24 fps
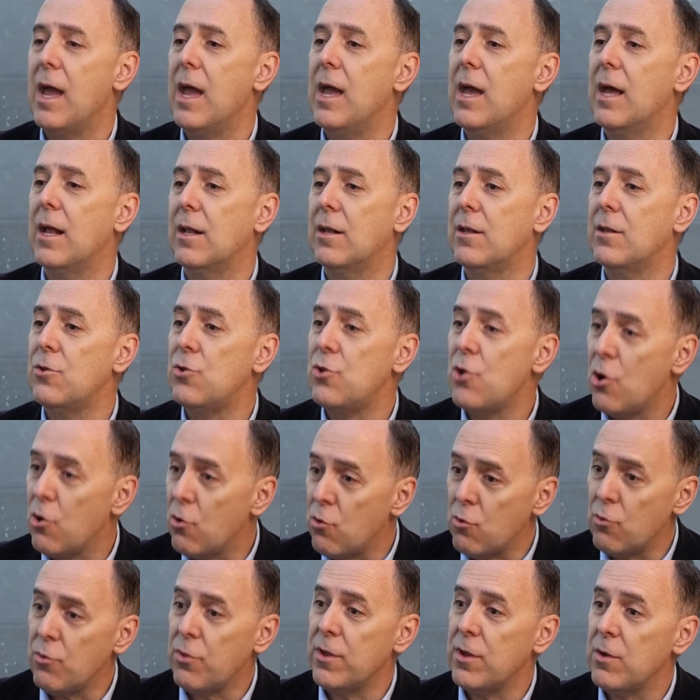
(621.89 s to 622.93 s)
and
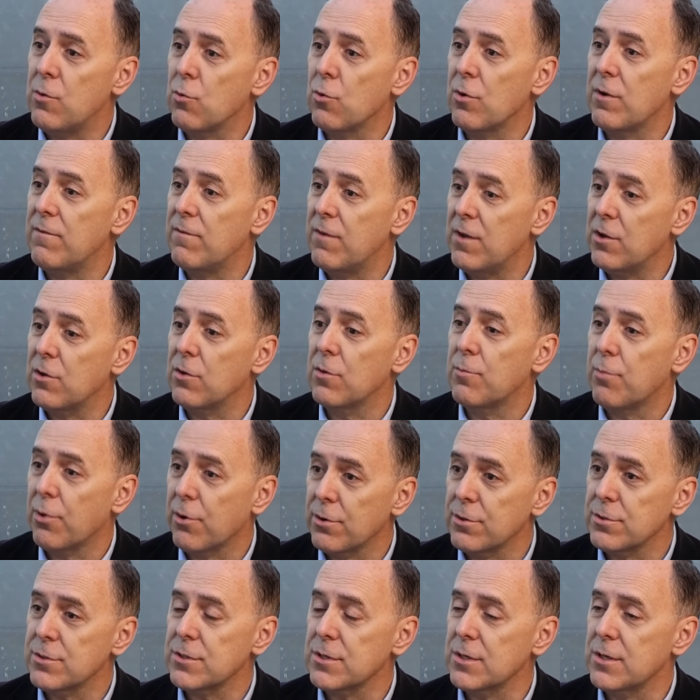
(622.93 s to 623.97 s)
know the revealed
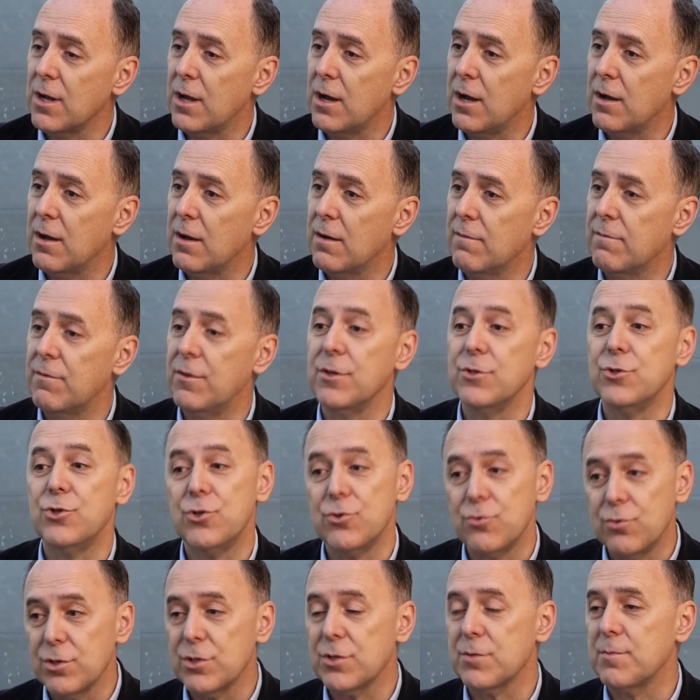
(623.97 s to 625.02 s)
person of the
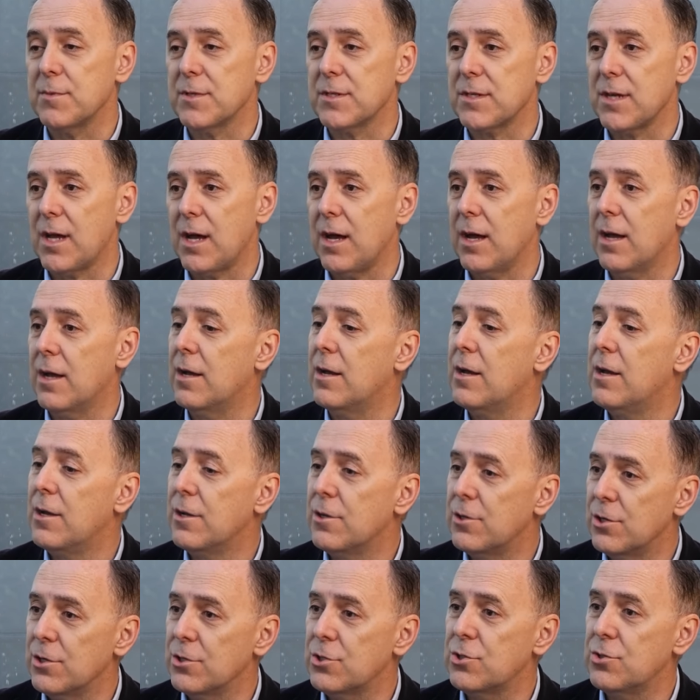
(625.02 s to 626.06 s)
Jewish Messiah,
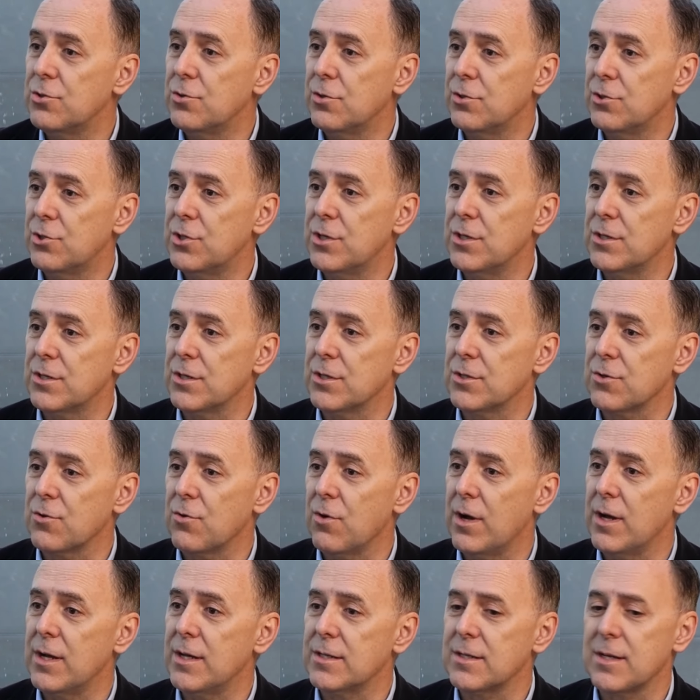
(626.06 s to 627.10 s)
Yeshua, Jesus
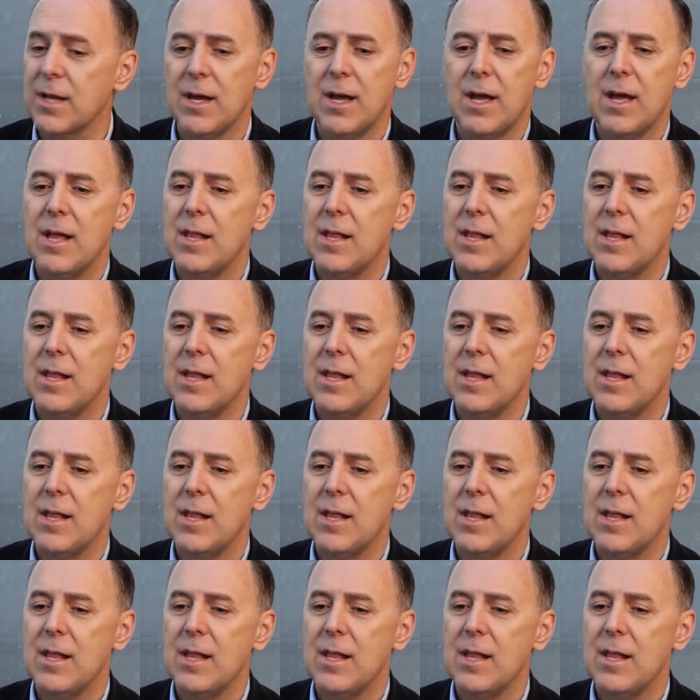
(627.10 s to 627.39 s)
Christ,